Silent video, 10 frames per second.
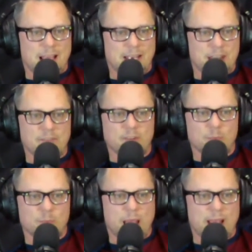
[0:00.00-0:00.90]
I
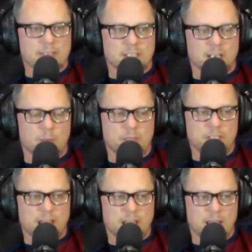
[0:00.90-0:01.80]
never pass up
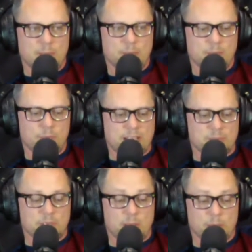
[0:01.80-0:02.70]

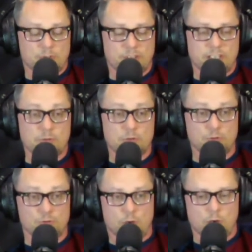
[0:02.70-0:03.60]
the opportunity to
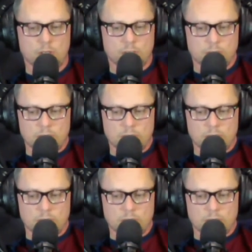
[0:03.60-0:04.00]
talk.